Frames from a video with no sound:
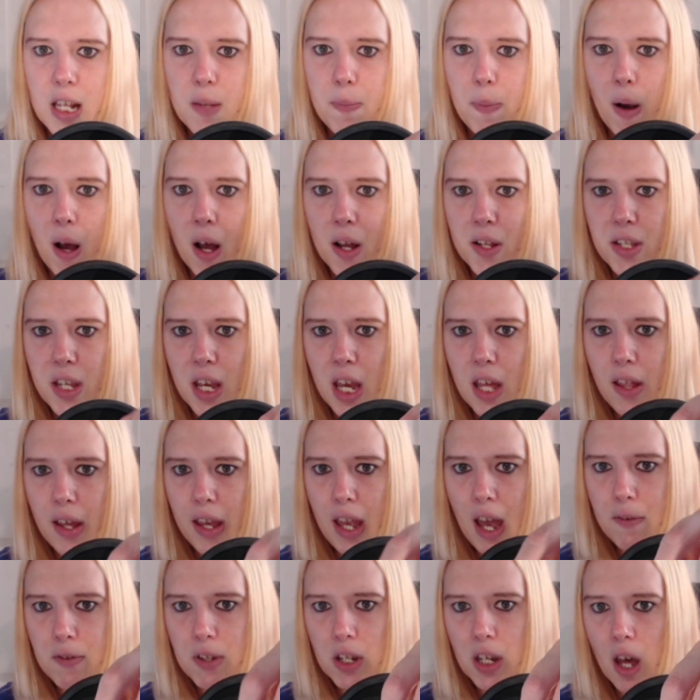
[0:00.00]
parts here that
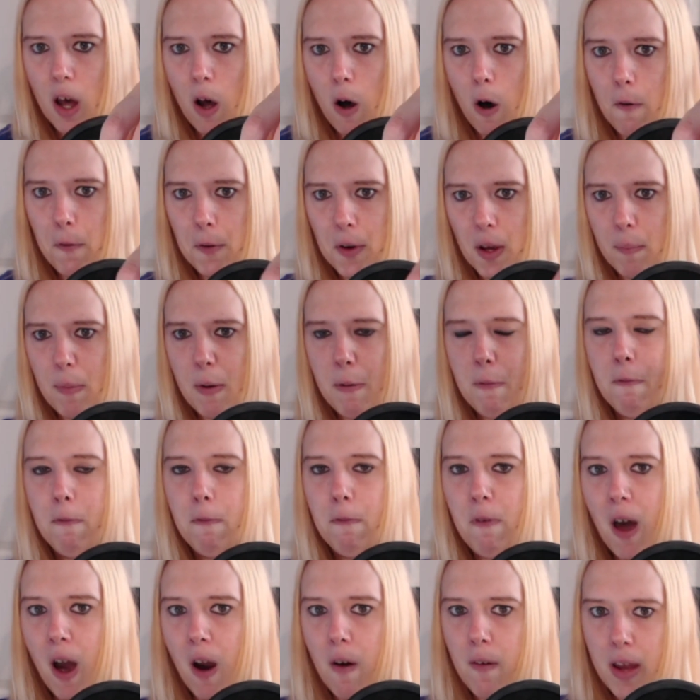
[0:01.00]
you have to cut off can be
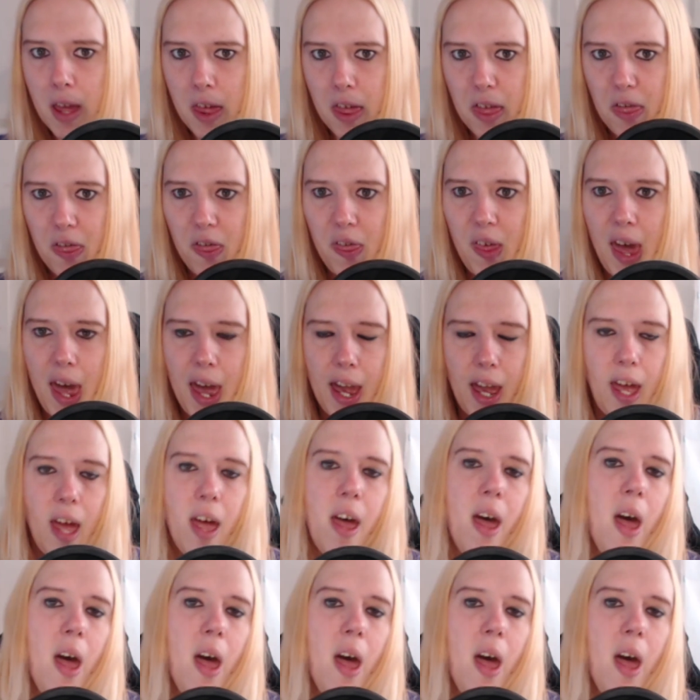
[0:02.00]
very thick,